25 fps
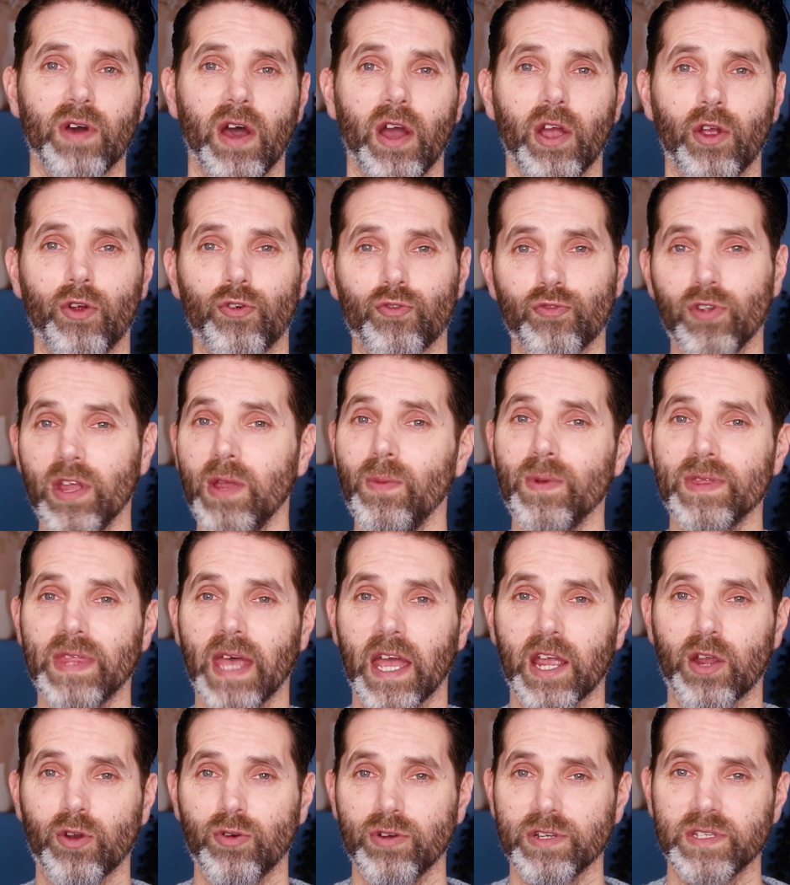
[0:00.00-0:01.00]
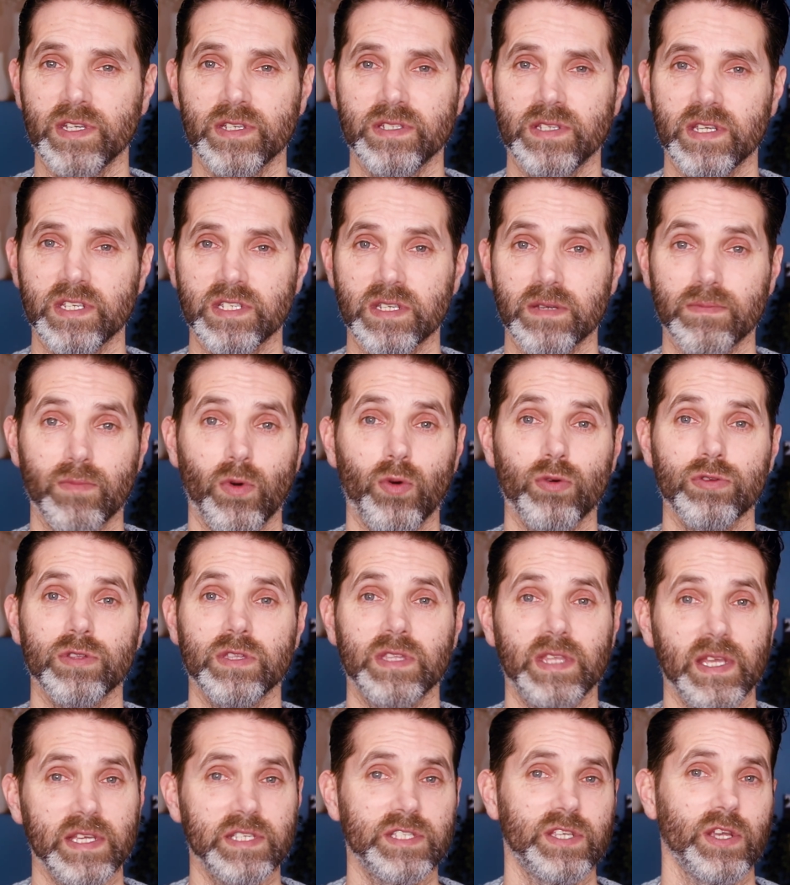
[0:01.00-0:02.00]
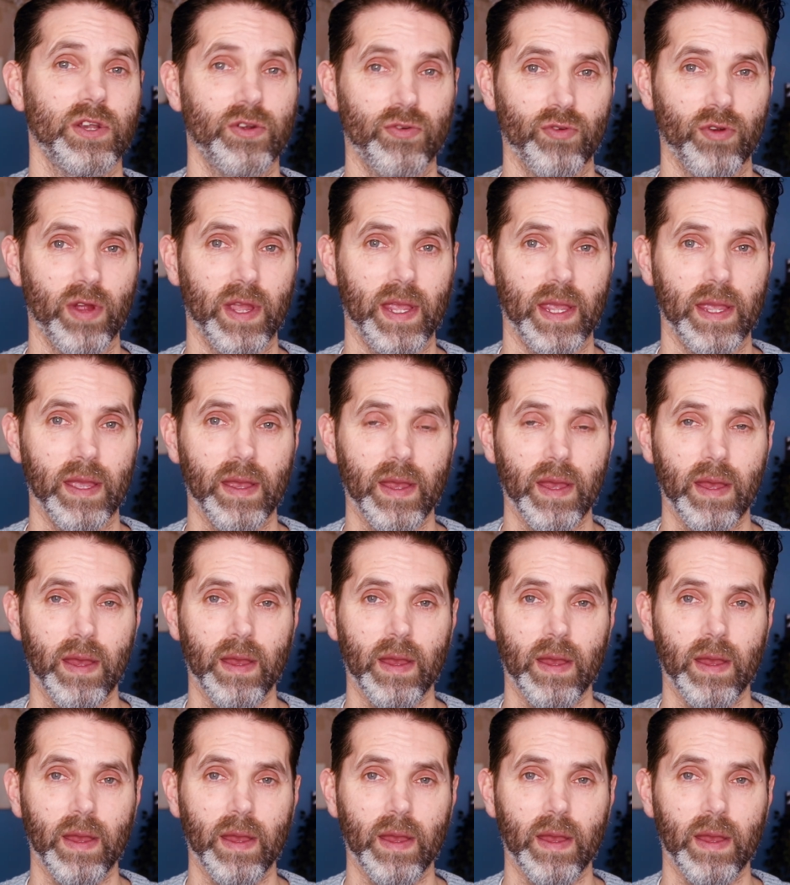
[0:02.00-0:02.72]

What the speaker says: agree with that criticism or disagree.